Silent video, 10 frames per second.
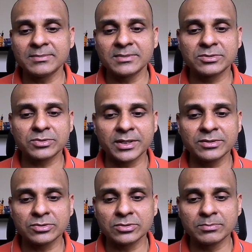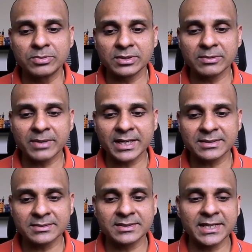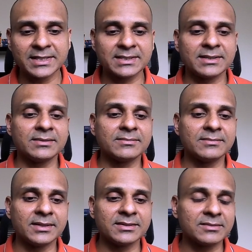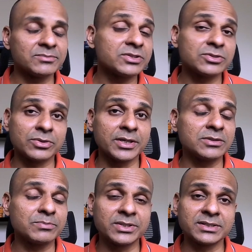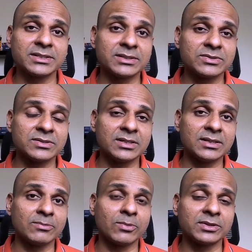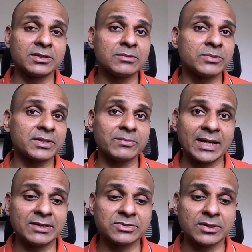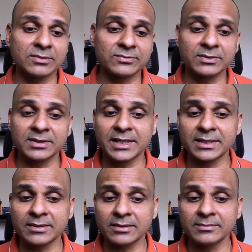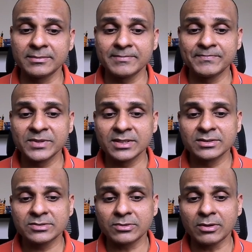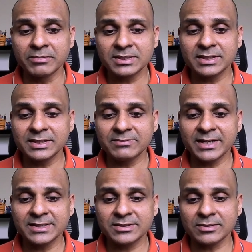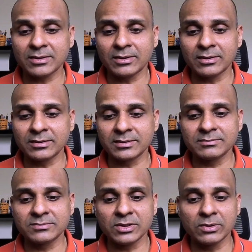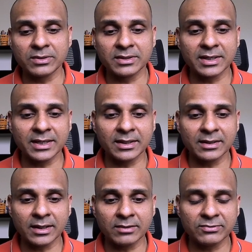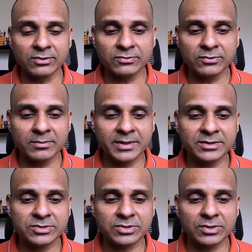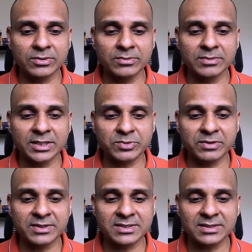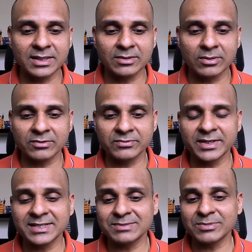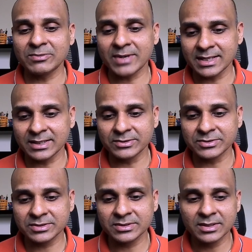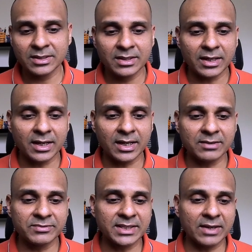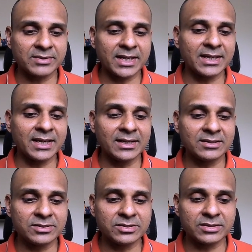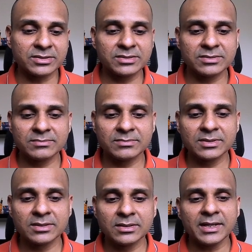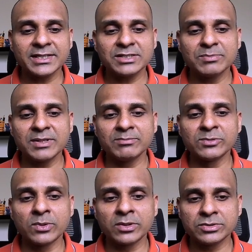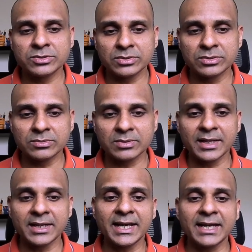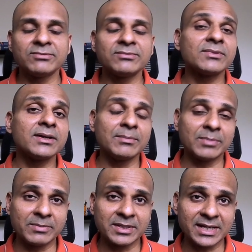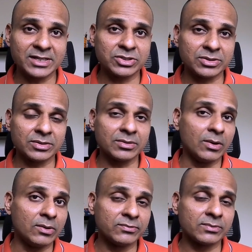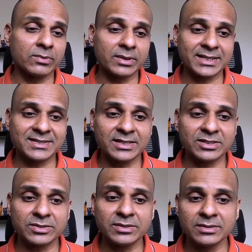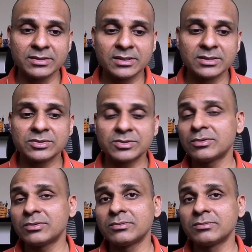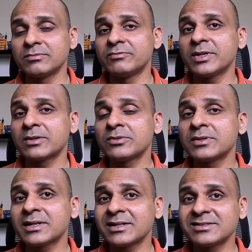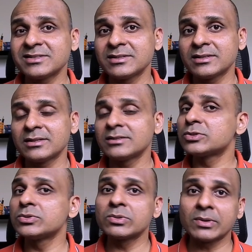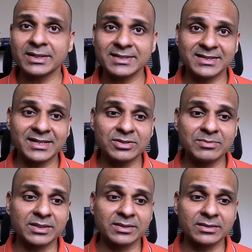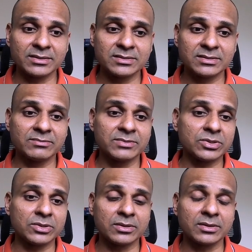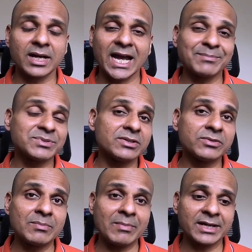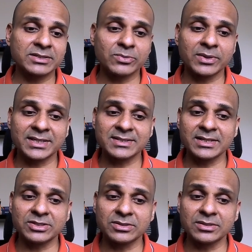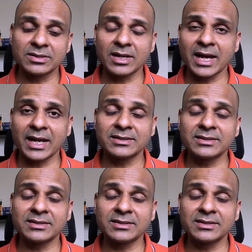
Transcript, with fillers: and then trying to pull the weight data. And then I'm just trying to print it to see what the numeric values are for the data. So obviously the weights are loaded in a float format. So that's why we are seeing a lot of decimal values. Uh, without any integers. Uh, next, we move on to a naive implementation of quantization. So we are going to consider two quantization methods, which are absolute max quantization